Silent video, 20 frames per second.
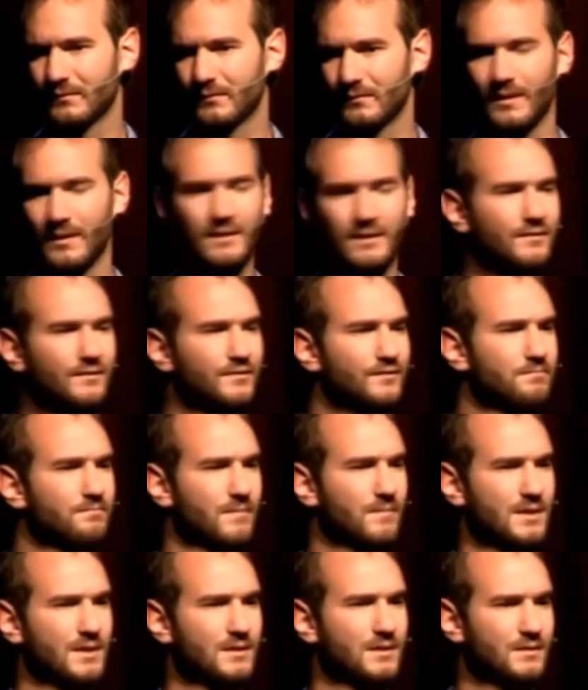Why? Because
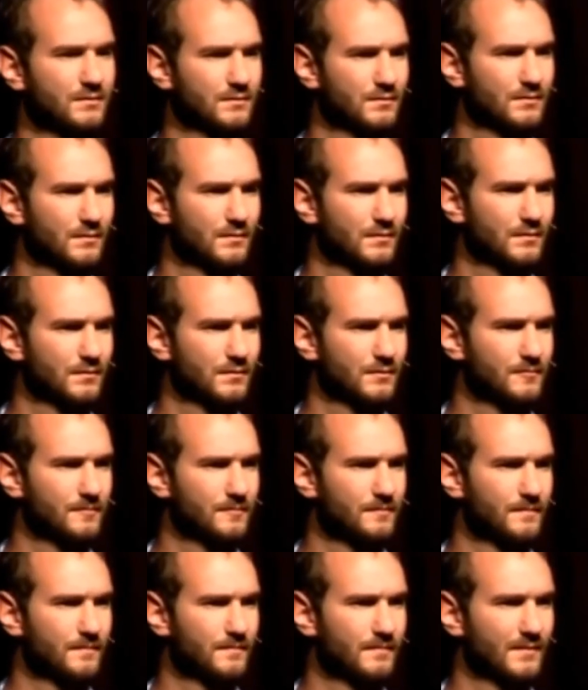money
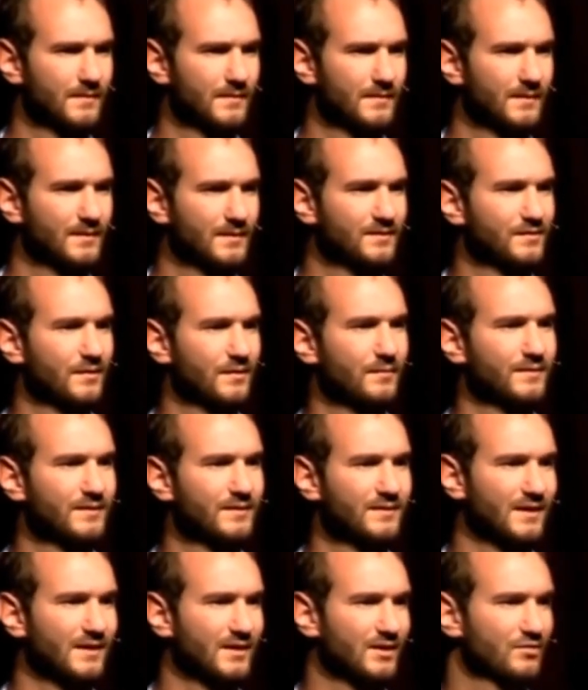is
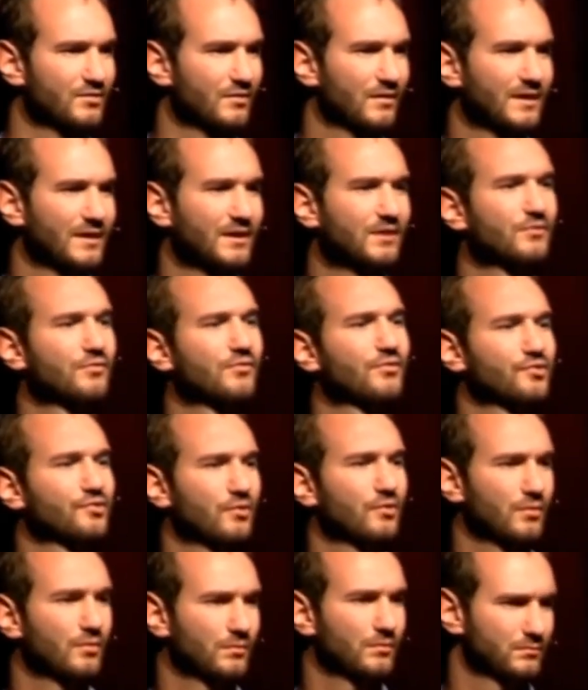something that cannot heal the
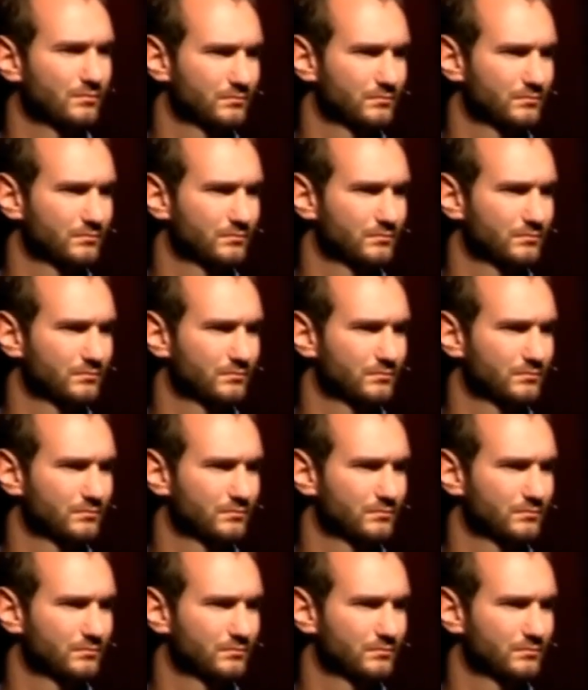soul.